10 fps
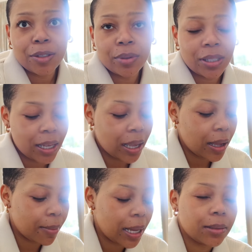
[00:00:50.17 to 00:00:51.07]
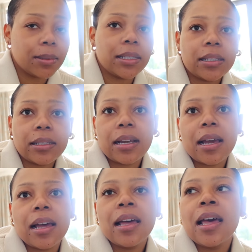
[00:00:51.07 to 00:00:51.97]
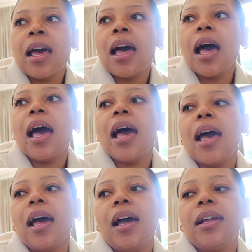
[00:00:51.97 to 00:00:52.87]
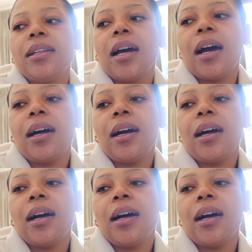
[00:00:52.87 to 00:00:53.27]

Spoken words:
She was here, my husband's sister, and